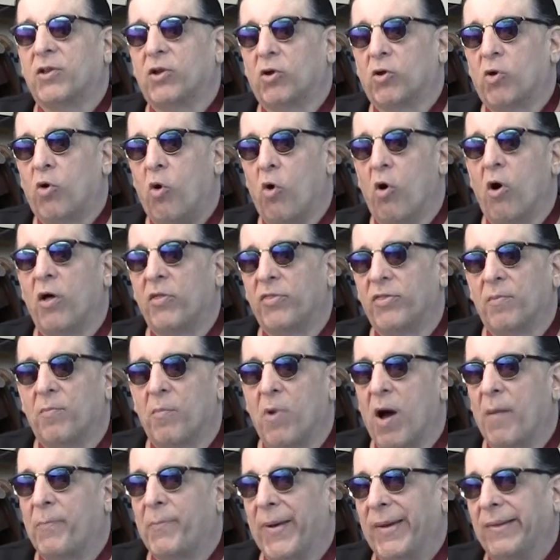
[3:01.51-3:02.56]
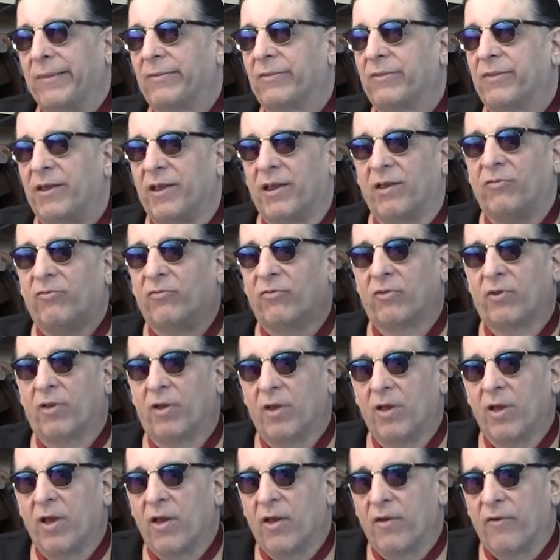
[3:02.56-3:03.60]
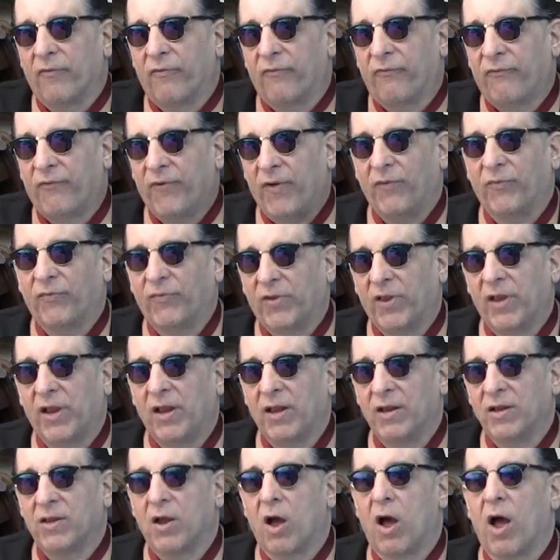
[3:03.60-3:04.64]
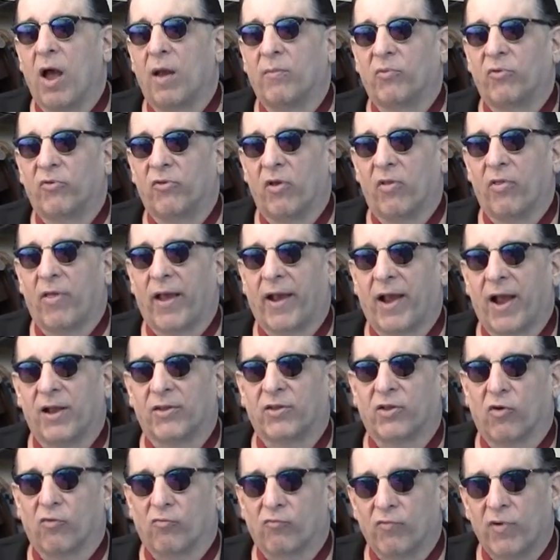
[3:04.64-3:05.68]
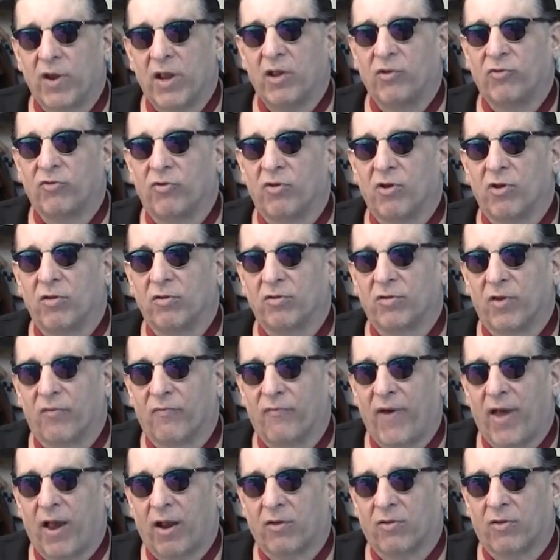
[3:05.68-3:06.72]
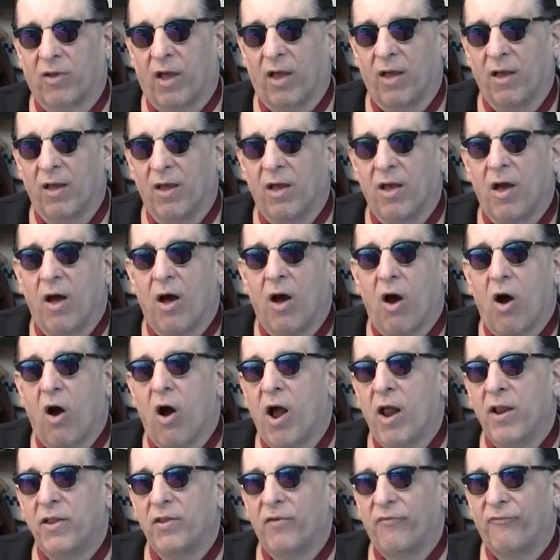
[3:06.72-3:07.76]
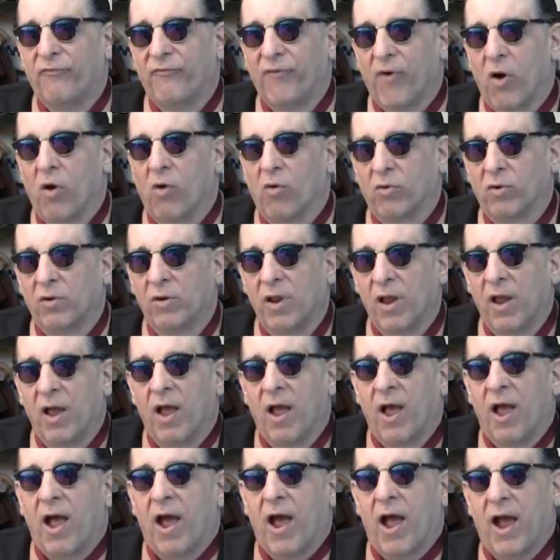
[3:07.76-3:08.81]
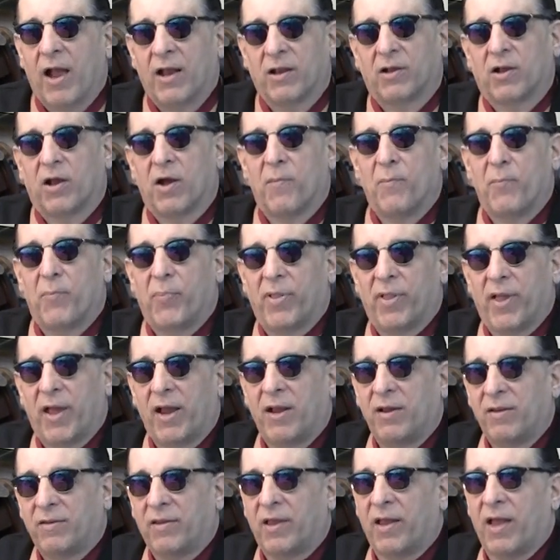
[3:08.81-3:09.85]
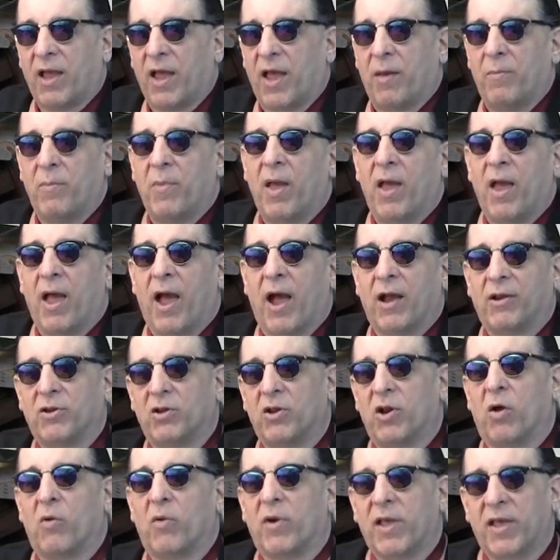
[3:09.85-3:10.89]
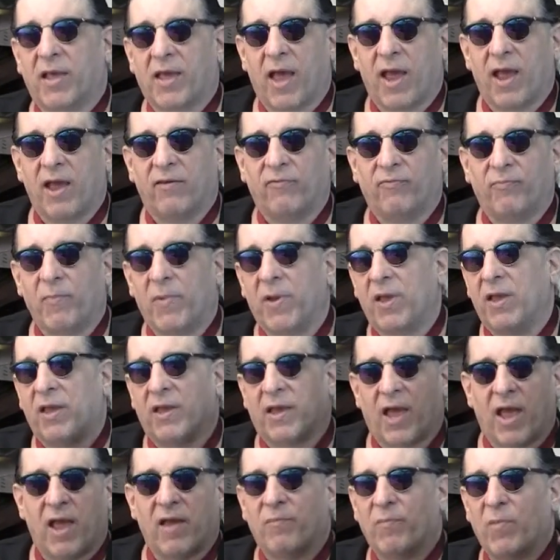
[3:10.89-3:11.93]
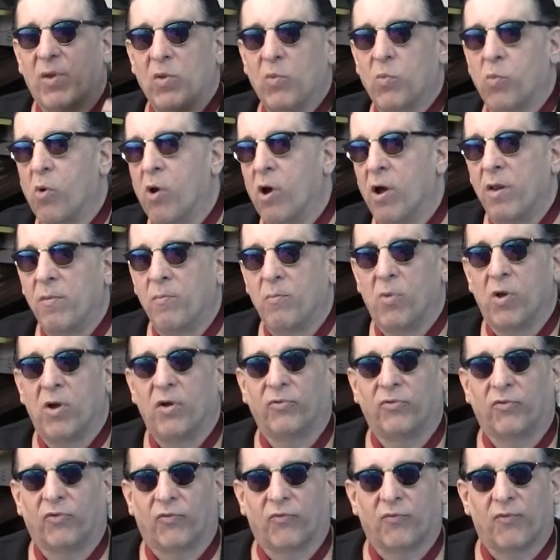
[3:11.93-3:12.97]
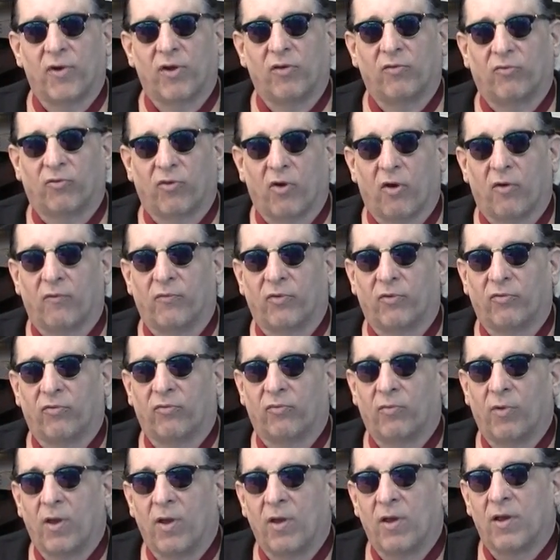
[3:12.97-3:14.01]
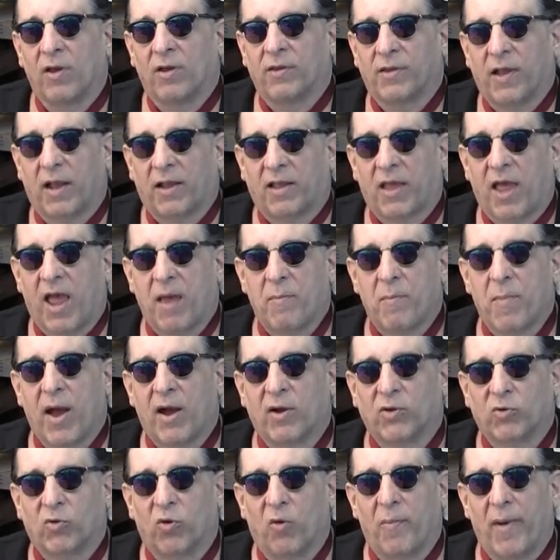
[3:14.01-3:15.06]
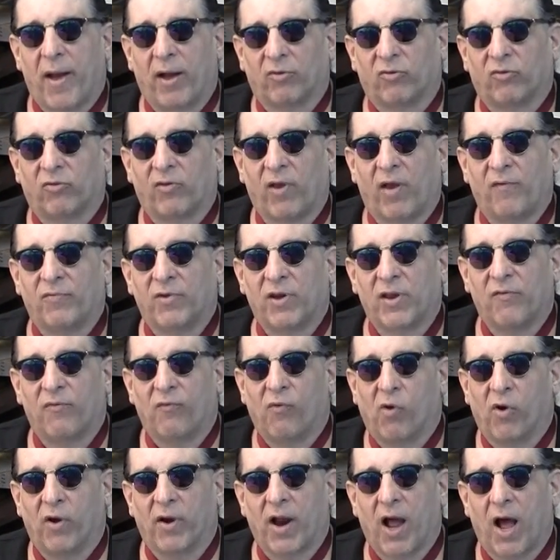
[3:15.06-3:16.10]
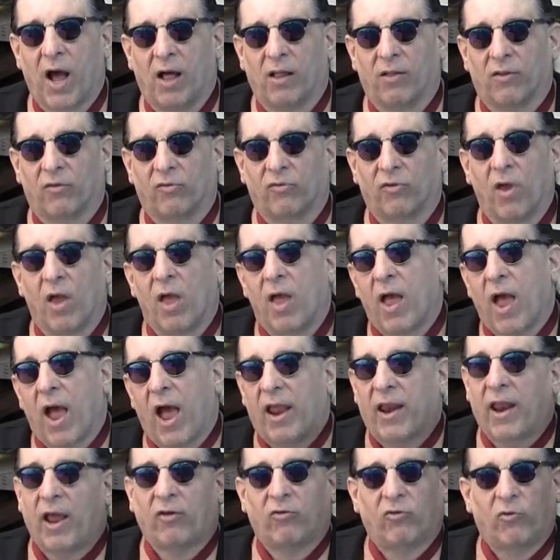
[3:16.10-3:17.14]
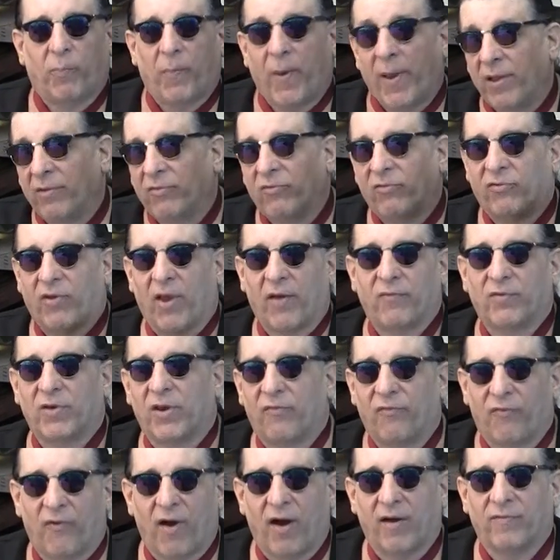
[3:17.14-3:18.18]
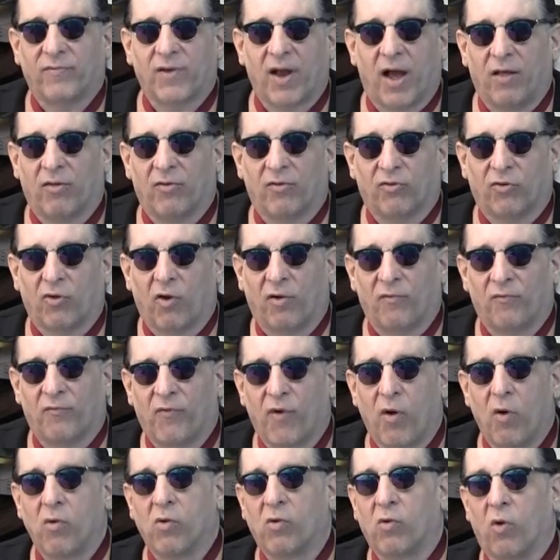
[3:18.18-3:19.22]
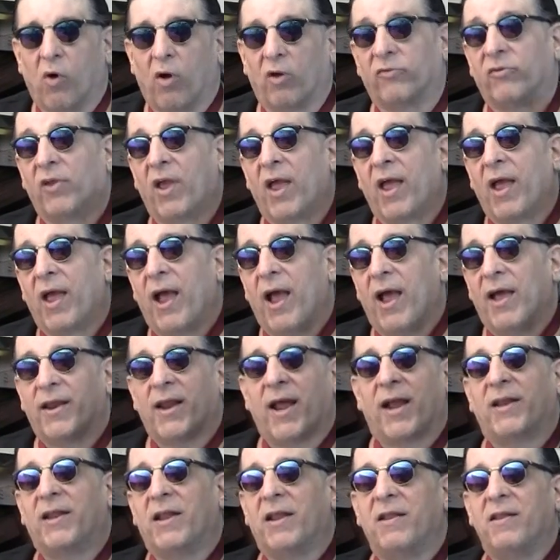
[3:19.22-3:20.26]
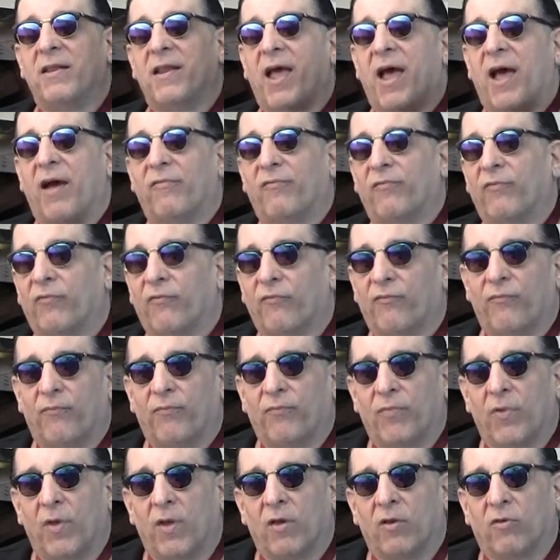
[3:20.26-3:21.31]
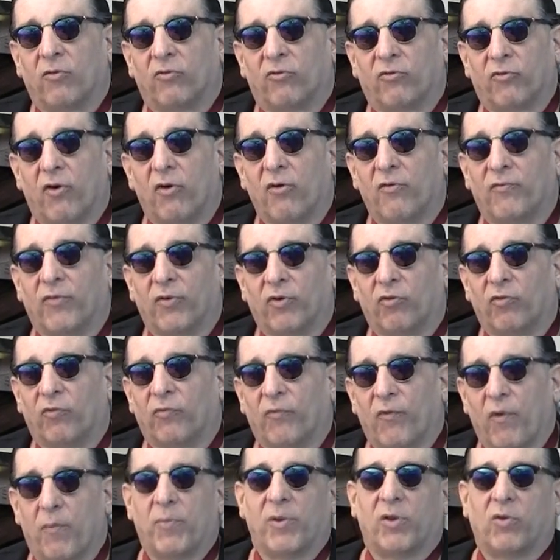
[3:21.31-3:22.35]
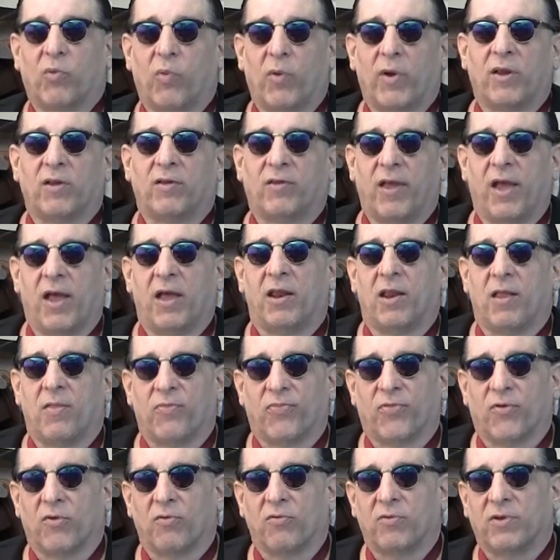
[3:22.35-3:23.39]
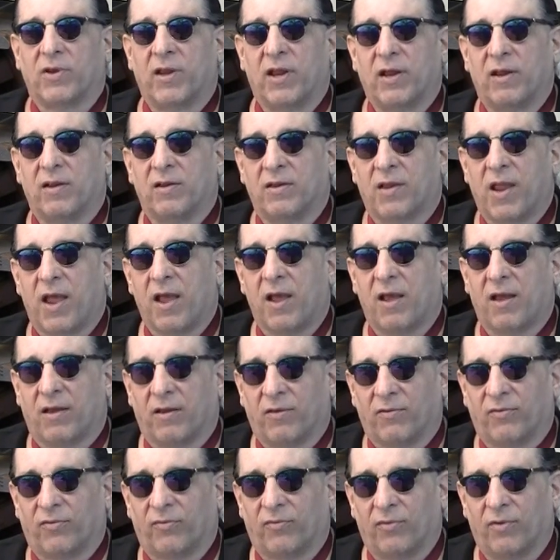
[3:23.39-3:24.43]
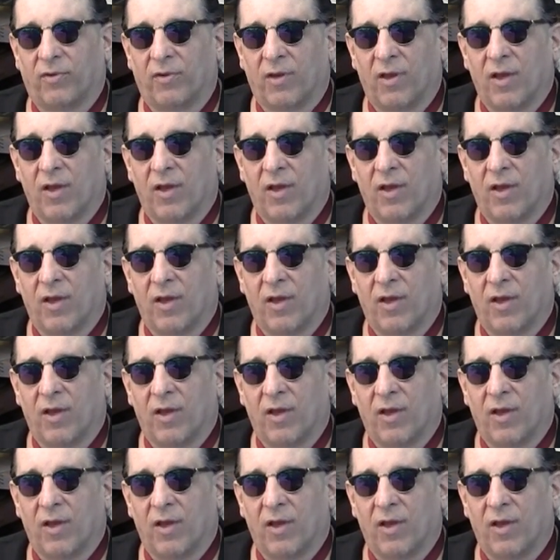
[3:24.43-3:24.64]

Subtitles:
to call them up at least 15 times till I got the regional director on the phone and complained to him. And you know what he gave me? He gave me 1 month's free service that came out to about $74. And I spent $75 on phone calls, and I didn't have service for between 10 and 13 days.